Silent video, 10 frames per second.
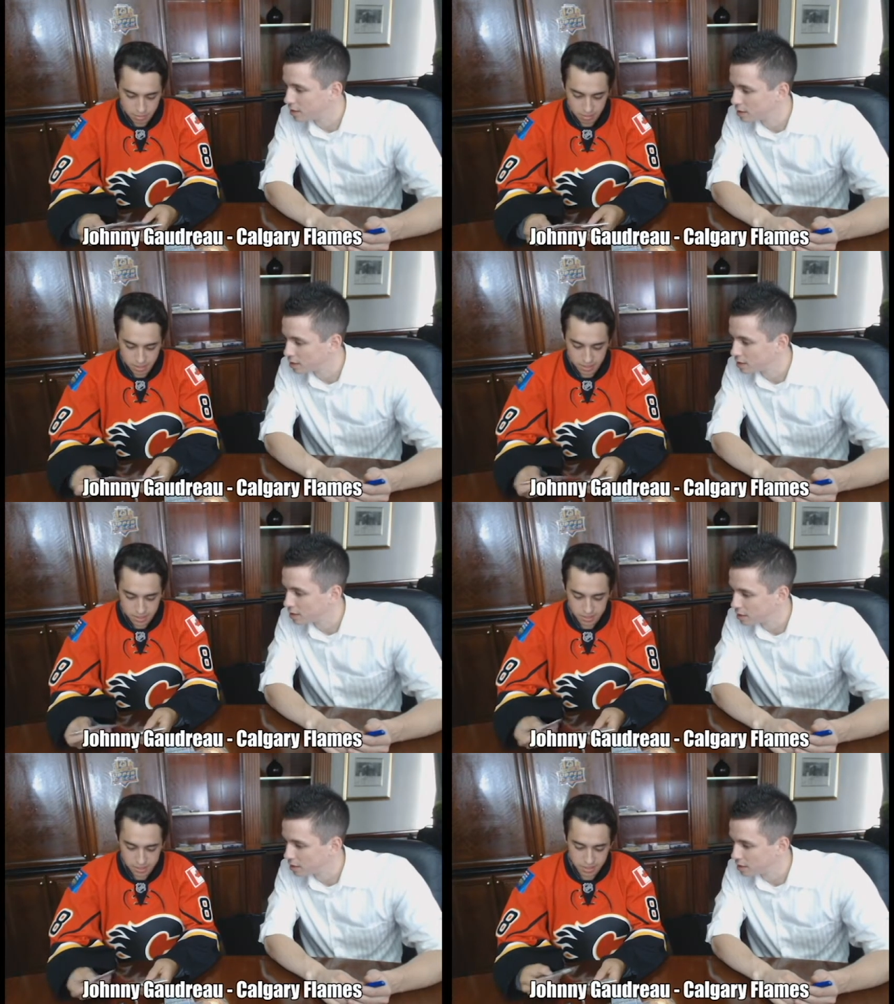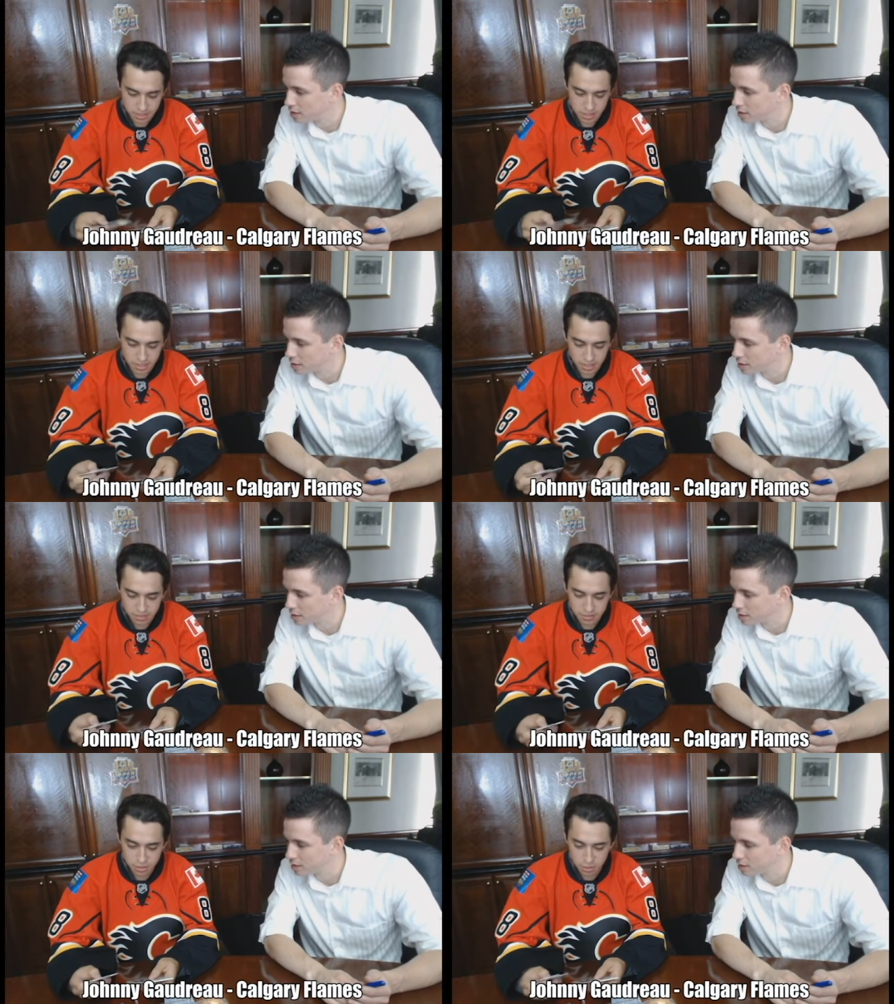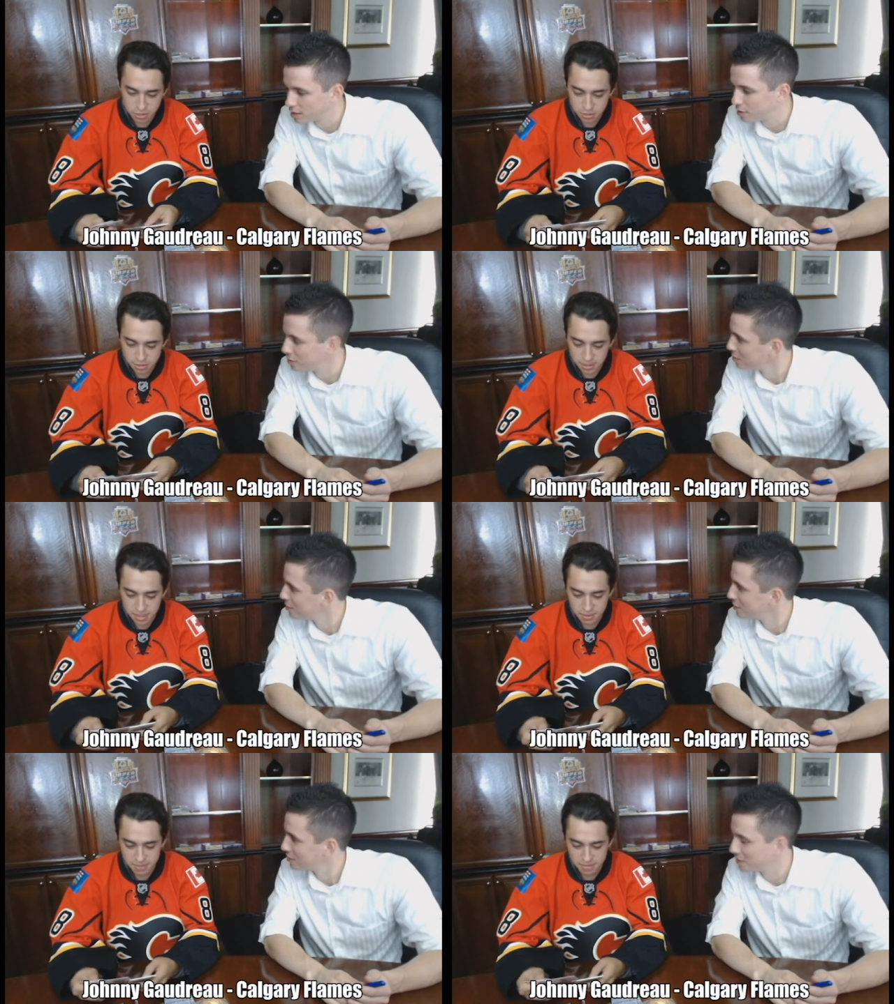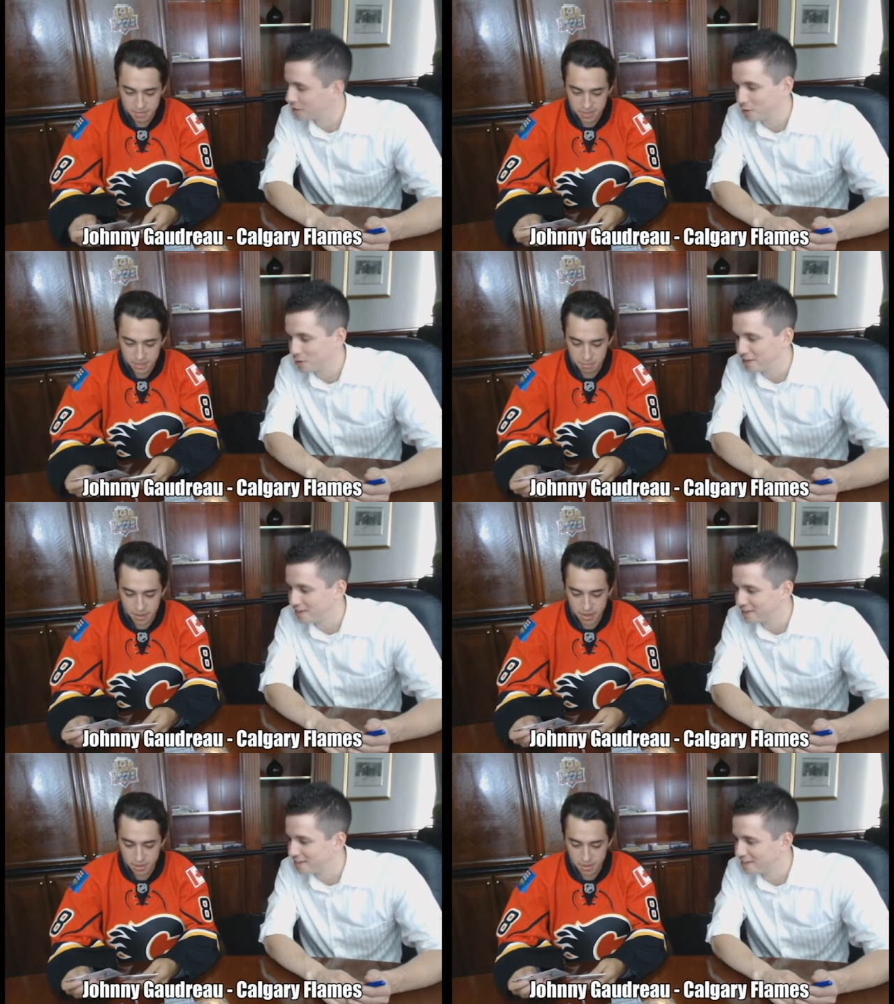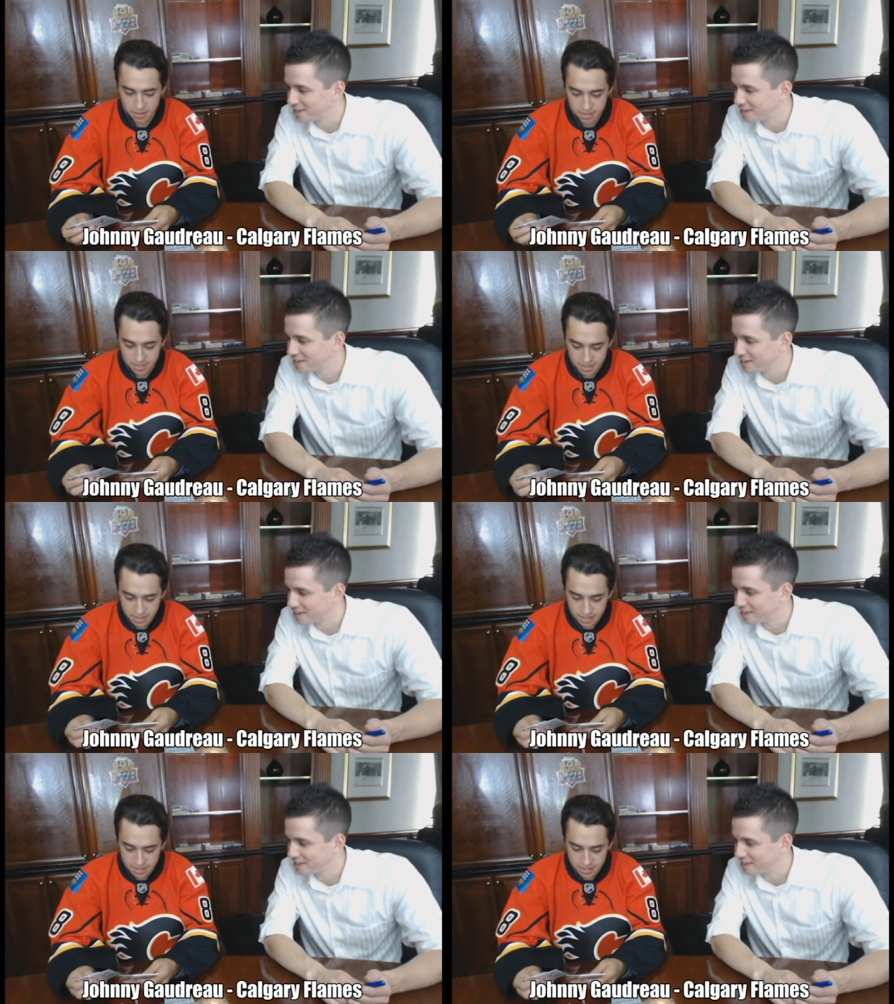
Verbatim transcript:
Speaker 1: Eberle, just did a photo shoot with him. Oh, and yeah. Bauer.